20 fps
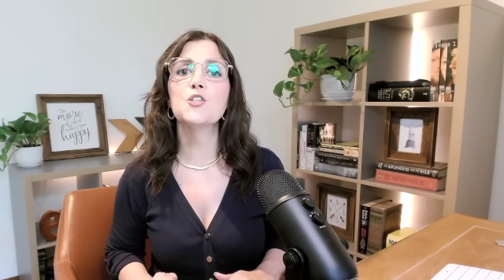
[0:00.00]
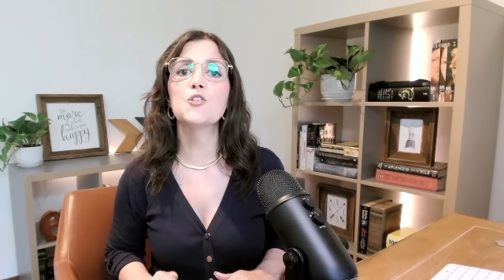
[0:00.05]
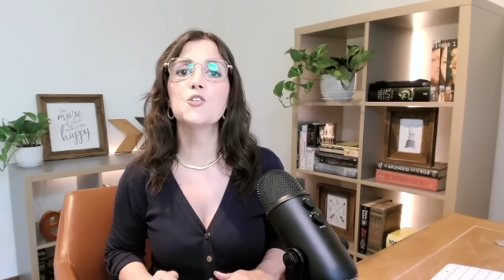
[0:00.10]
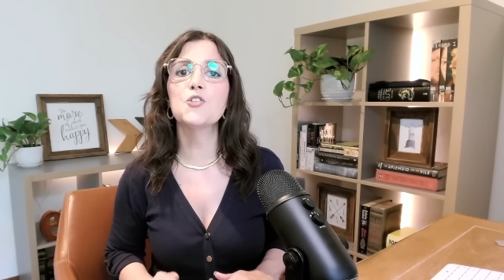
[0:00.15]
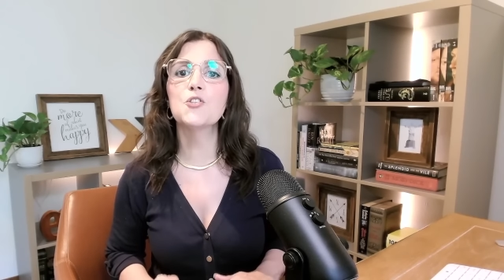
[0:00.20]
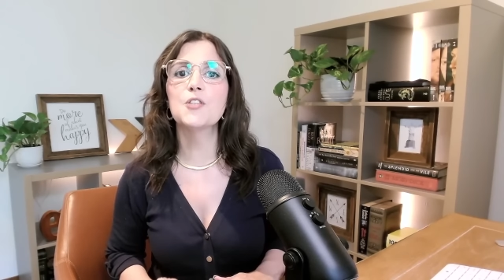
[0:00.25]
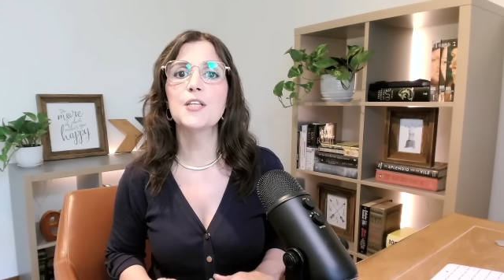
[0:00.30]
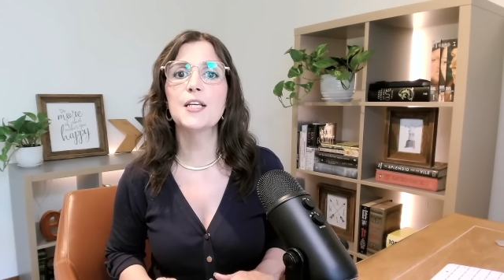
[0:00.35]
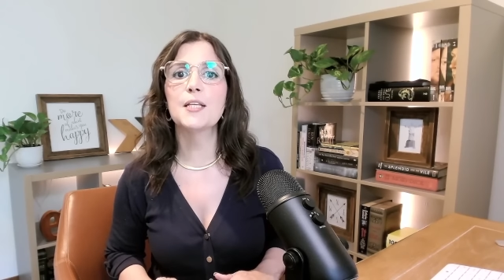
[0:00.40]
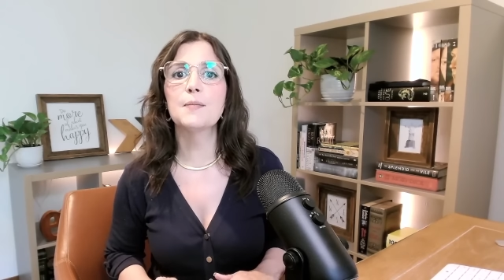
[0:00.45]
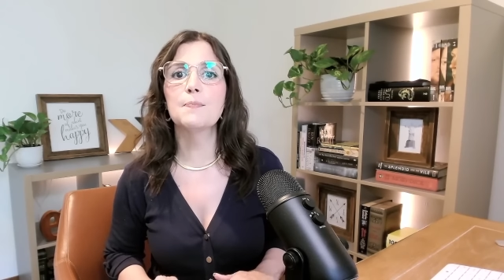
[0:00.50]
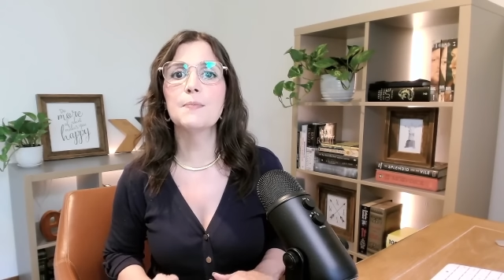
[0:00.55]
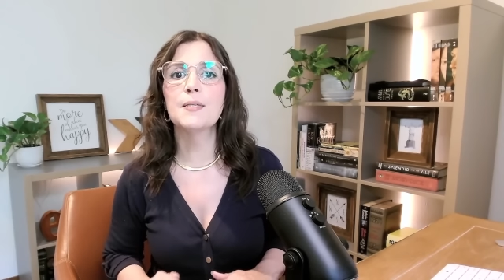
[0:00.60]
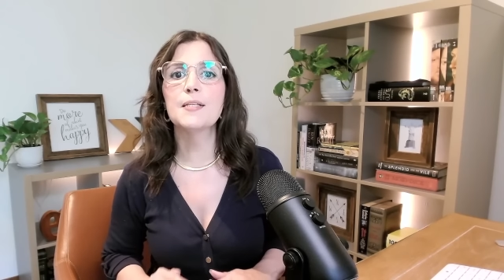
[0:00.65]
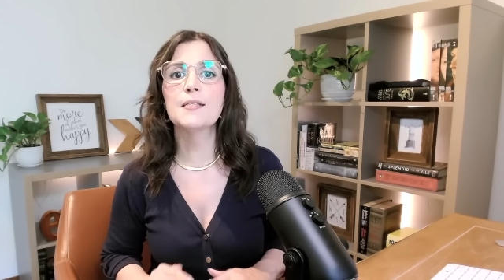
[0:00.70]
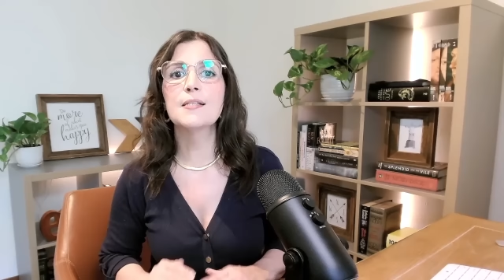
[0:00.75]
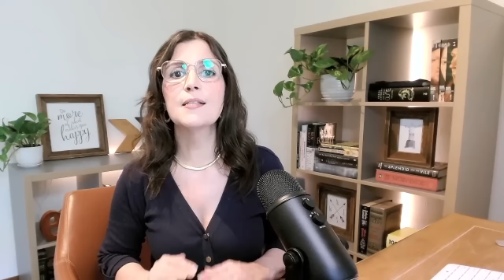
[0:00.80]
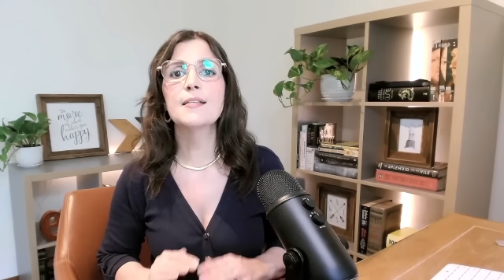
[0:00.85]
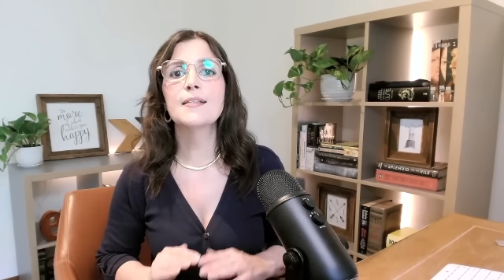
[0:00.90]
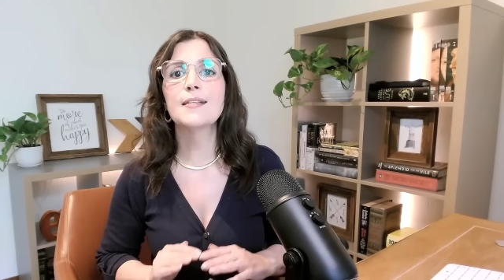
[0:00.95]

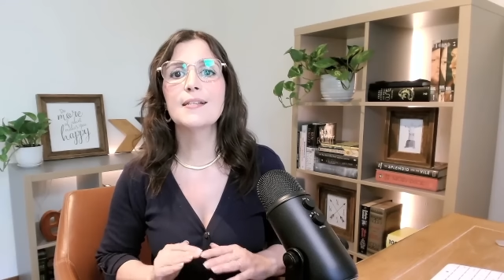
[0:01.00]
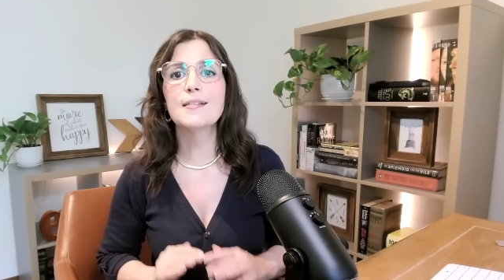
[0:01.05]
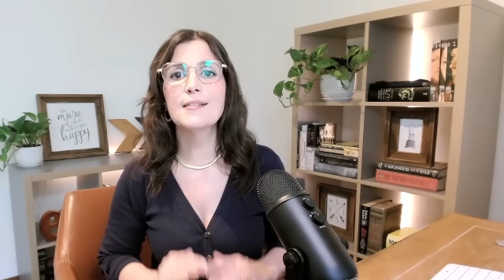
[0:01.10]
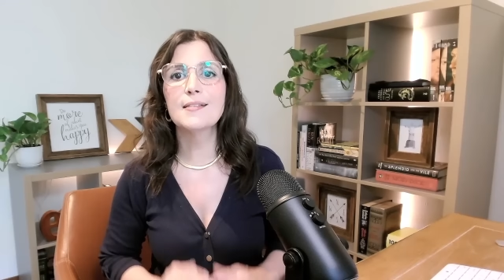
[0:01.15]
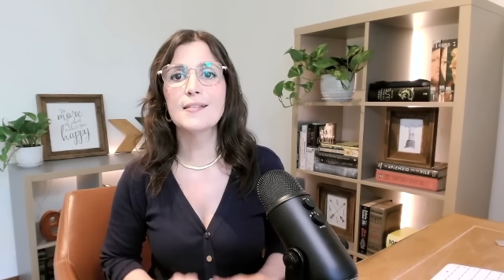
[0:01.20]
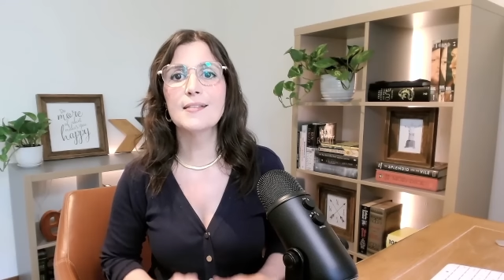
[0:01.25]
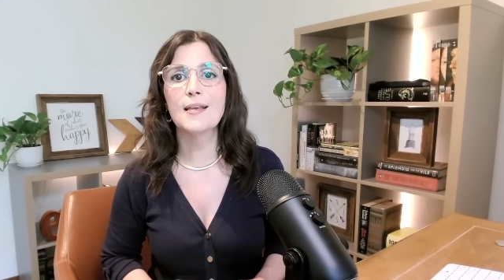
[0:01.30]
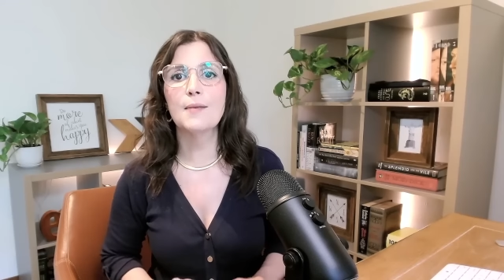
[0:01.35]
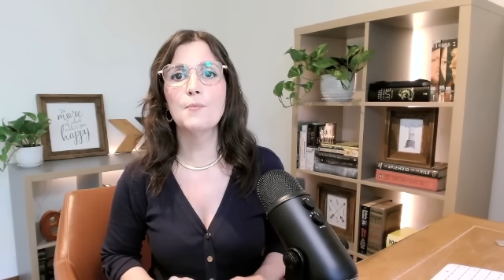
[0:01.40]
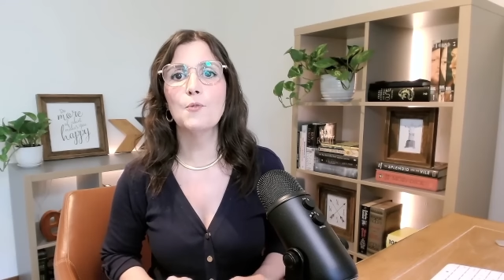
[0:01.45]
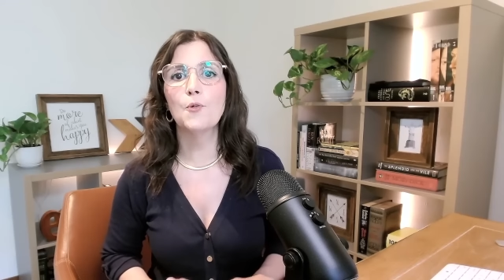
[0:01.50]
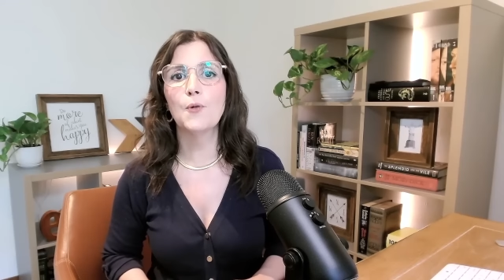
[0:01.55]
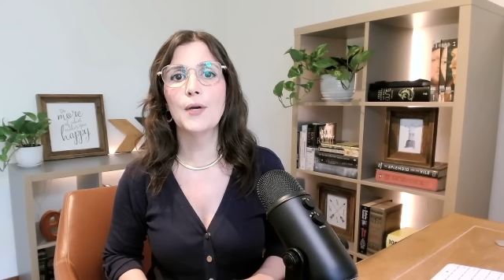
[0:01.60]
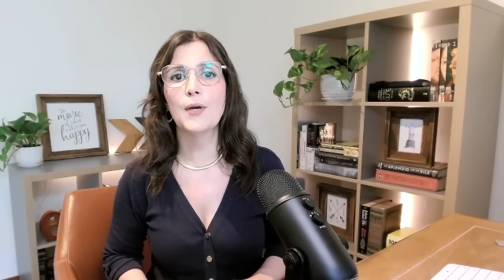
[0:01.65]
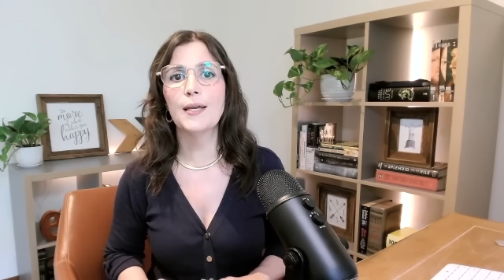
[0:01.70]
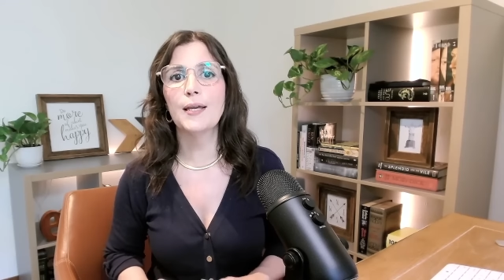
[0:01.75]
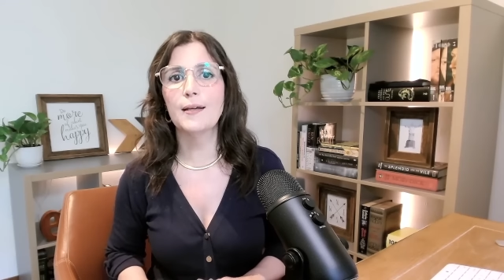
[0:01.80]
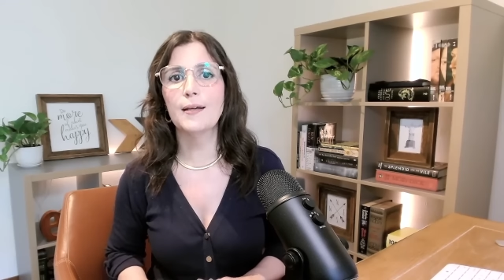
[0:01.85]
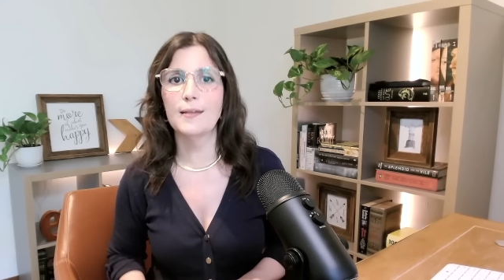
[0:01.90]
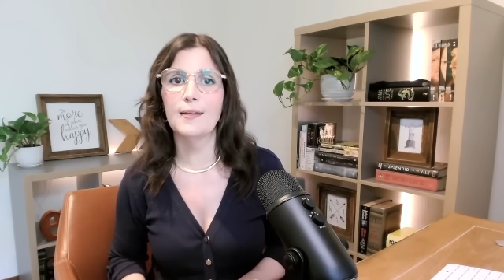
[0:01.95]
statements the same way
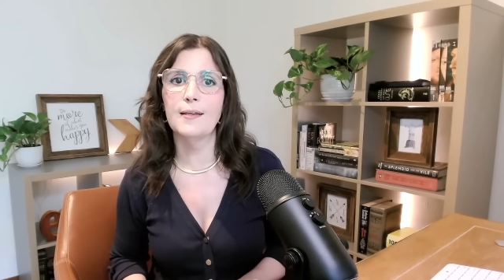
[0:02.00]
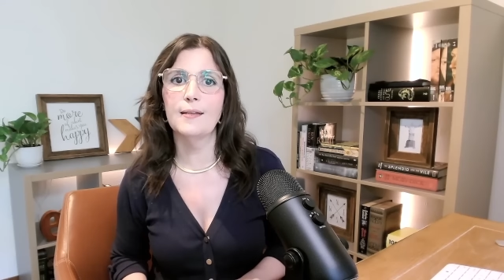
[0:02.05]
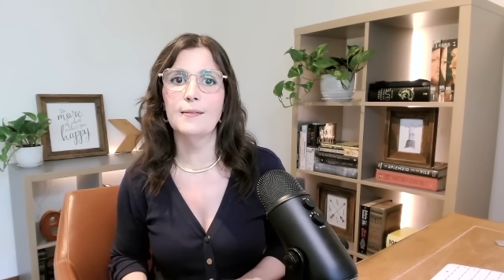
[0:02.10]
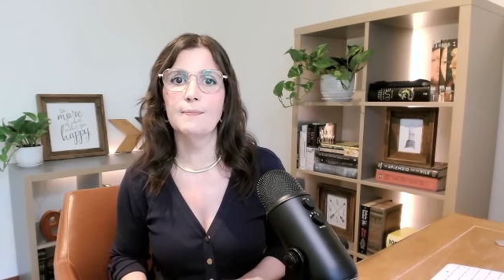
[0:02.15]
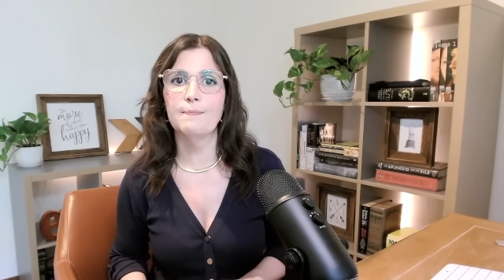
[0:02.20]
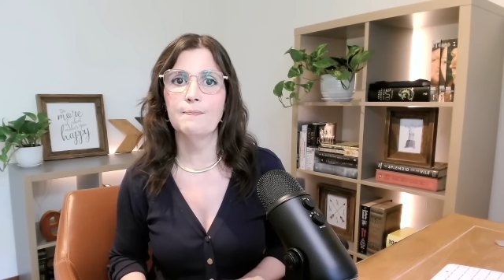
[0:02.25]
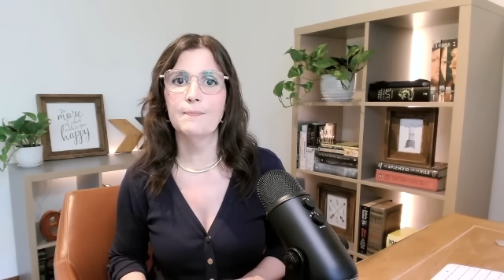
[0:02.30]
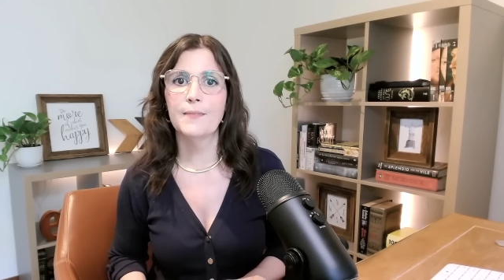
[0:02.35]
again.